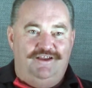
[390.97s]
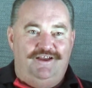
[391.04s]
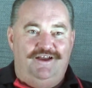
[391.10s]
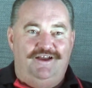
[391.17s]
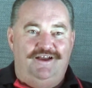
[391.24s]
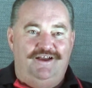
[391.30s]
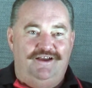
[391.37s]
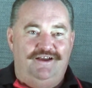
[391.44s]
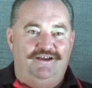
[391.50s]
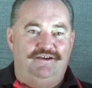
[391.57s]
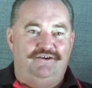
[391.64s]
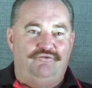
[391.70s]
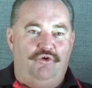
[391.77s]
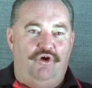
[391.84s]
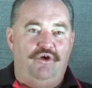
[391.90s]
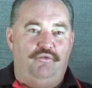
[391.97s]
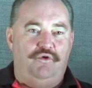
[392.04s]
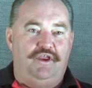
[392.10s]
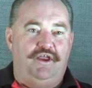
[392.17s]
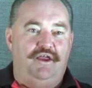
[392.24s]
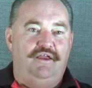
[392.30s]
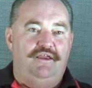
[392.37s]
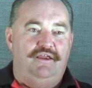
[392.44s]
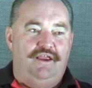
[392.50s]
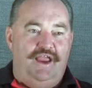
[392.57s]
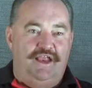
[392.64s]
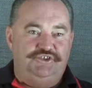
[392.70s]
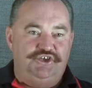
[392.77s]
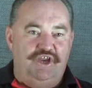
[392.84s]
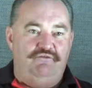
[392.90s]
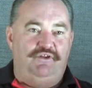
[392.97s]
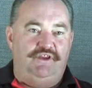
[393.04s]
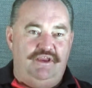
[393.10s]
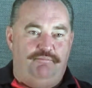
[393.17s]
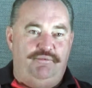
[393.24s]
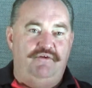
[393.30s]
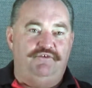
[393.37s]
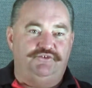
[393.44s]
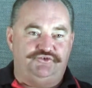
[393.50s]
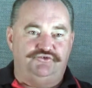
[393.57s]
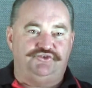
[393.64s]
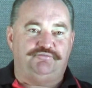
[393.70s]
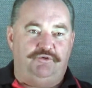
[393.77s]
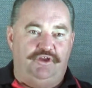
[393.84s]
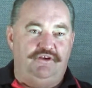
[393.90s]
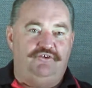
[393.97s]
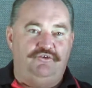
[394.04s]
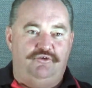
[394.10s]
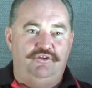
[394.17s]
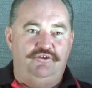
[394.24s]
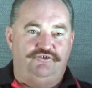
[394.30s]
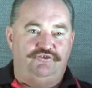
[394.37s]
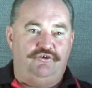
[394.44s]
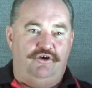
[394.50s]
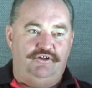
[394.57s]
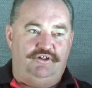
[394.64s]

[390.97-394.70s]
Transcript: right winger, and generally your pivots will split to either side.